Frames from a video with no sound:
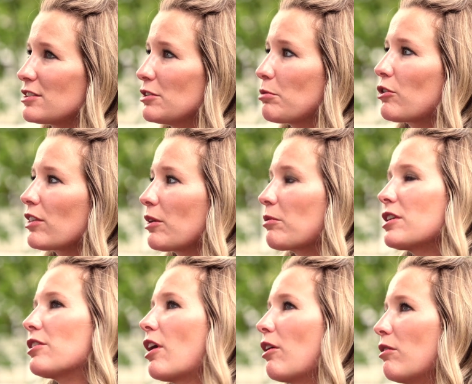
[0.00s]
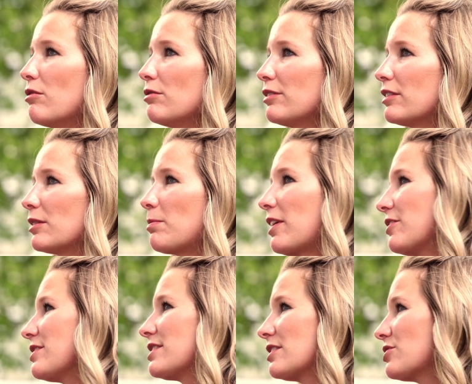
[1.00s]
The more that we know, the better
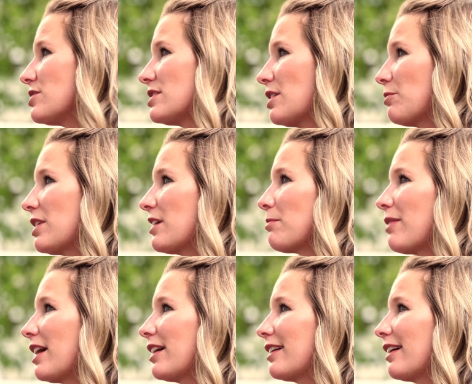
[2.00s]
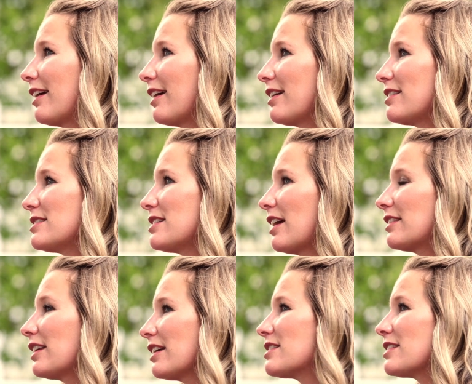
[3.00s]
decisions that we can make. And at
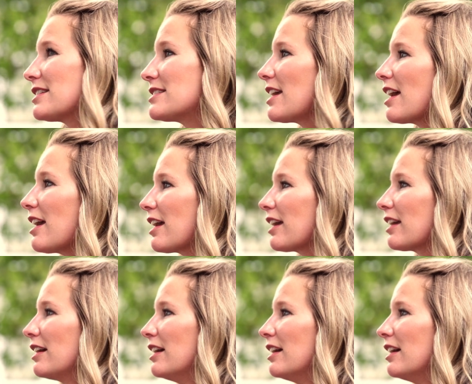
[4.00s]
the end of the day,